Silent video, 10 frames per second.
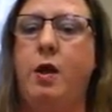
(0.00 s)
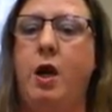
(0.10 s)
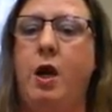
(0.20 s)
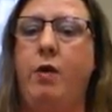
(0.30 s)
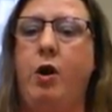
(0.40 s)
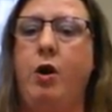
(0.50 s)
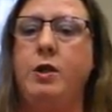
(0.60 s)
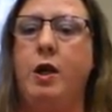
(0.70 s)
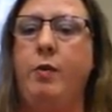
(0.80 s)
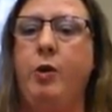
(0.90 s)
They have a
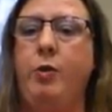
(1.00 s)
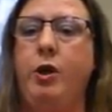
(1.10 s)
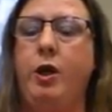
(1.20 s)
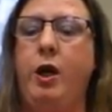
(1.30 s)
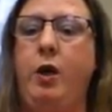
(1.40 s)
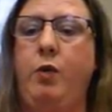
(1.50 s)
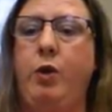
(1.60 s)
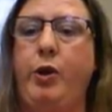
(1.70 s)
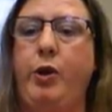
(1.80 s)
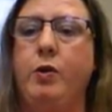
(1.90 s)
hard time communicating
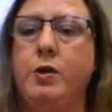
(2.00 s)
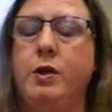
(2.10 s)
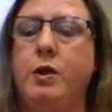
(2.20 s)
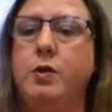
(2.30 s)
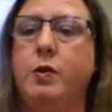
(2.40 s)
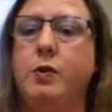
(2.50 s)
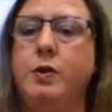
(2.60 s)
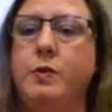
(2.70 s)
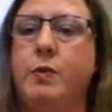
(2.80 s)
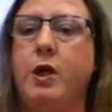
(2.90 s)
with peers and
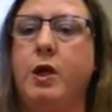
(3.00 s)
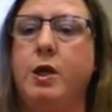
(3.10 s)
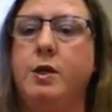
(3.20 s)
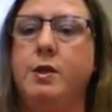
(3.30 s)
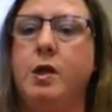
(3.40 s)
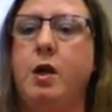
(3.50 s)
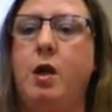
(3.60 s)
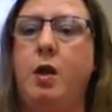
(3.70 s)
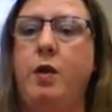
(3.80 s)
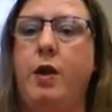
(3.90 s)
adults because
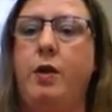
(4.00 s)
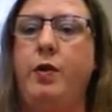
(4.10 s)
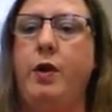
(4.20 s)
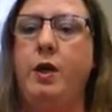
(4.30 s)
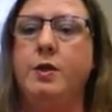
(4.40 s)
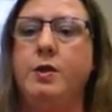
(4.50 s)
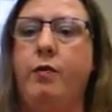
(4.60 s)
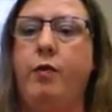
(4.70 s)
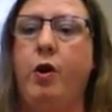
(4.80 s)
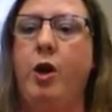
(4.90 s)
they think
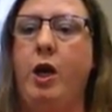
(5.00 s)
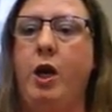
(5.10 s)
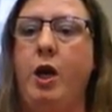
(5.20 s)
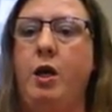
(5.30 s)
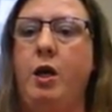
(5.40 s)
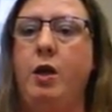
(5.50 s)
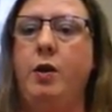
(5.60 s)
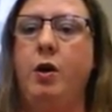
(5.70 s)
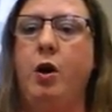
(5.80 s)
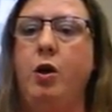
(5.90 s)
so far ahead
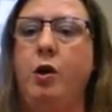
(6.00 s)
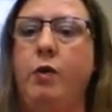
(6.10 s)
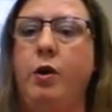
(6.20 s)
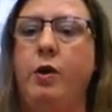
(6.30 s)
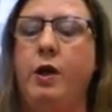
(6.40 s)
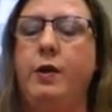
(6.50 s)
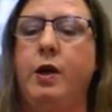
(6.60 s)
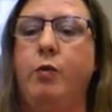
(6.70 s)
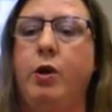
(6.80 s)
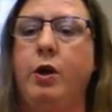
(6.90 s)
and they're all over that
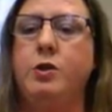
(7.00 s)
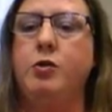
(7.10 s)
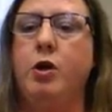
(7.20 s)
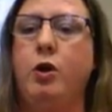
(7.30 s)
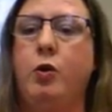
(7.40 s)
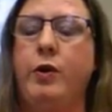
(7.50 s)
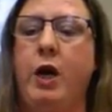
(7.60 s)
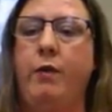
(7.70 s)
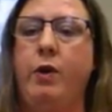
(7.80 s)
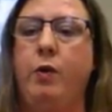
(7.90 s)
they really struggle with
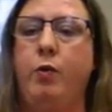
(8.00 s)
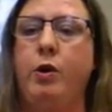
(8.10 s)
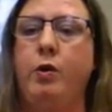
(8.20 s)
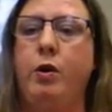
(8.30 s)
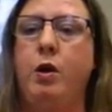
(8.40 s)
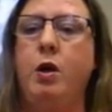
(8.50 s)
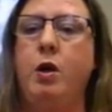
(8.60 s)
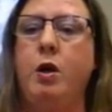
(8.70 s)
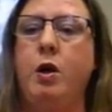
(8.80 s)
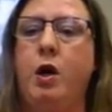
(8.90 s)
having a real
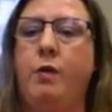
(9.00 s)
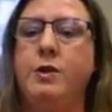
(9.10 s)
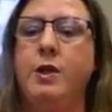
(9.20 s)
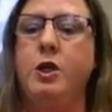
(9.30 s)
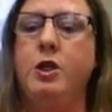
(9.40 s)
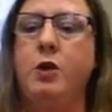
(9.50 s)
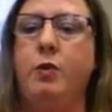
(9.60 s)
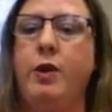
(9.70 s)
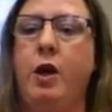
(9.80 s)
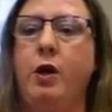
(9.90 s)

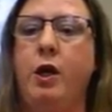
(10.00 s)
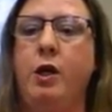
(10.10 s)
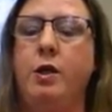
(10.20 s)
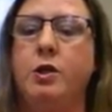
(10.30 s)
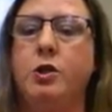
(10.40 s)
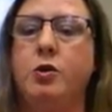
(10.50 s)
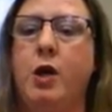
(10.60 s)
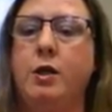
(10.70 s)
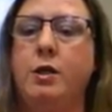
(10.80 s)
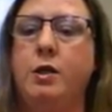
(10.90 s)
conversation without getting
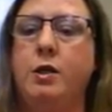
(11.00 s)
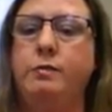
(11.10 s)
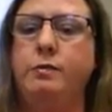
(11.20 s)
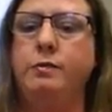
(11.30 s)
distracted.